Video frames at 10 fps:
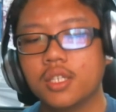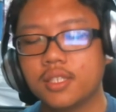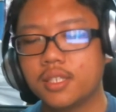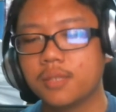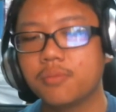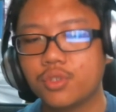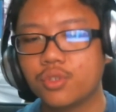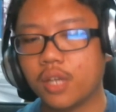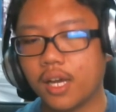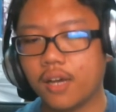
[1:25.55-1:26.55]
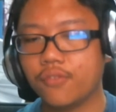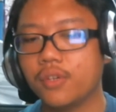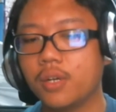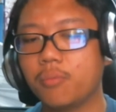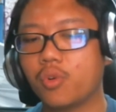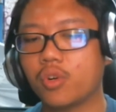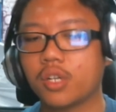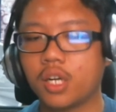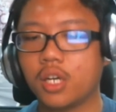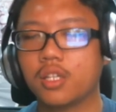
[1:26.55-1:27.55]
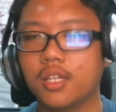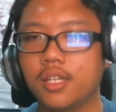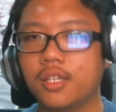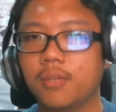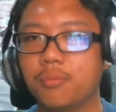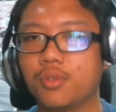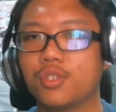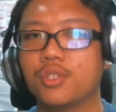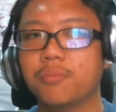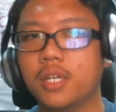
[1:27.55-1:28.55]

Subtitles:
seems to have a more calculated approach.